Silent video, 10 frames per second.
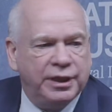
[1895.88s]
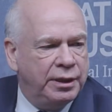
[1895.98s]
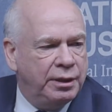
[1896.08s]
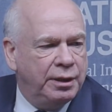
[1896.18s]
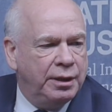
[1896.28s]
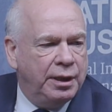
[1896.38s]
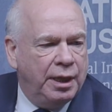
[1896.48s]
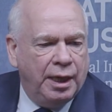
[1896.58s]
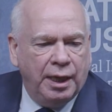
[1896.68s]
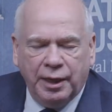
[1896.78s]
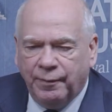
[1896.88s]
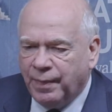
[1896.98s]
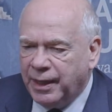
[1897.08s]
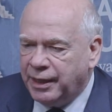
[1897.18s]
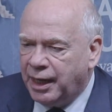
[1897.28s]
in, um,
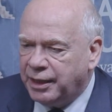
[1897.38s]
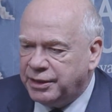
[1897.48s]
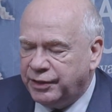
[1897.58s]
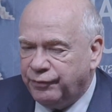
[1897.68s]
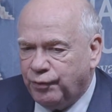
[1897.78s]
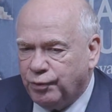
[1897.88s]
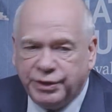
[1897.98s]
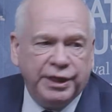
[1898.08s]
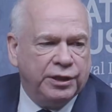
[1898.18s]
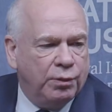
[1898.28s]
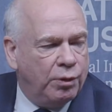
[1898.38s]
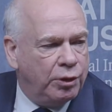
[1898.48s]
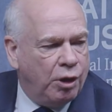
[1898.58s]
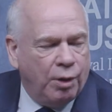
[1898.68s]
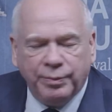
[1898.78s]
in 1914, though one
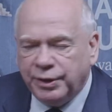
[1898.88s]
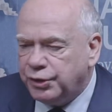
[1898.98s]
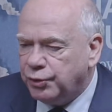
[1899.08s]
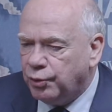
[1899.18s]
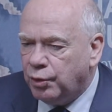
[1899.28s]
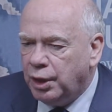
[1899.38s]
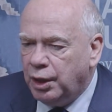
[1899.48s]
can't be sure,